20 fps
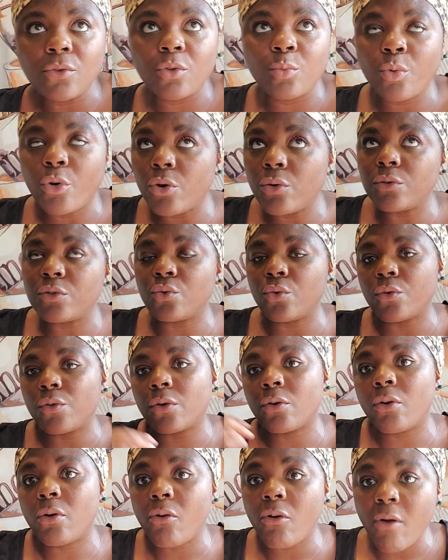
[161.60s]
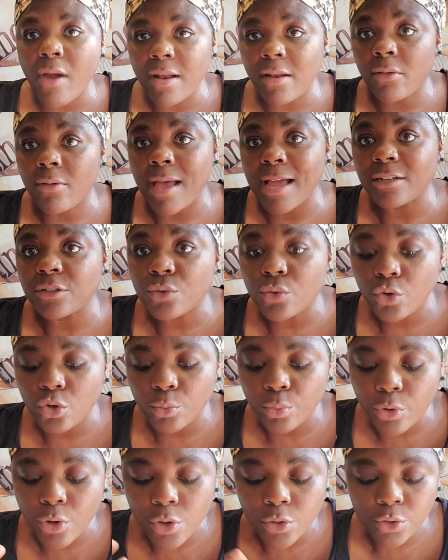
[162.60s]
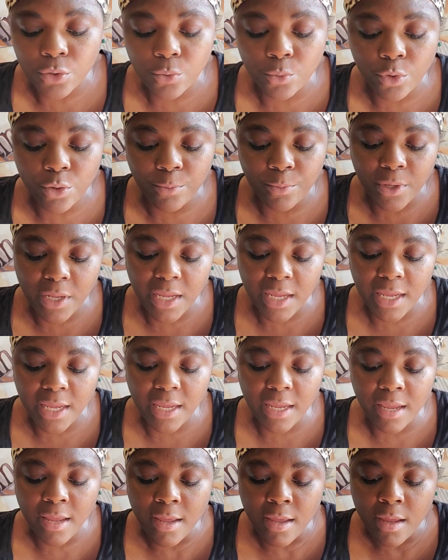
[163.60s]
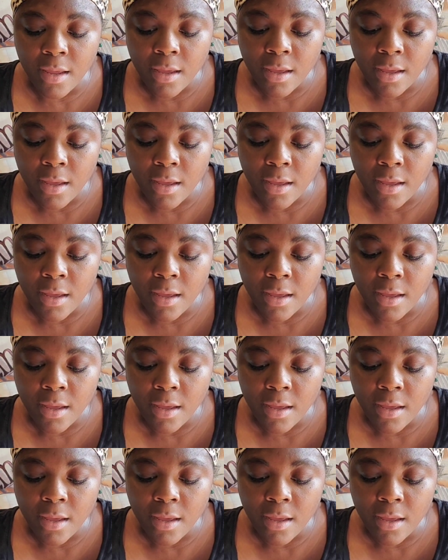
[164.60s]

approach, or the chronological approach, would be,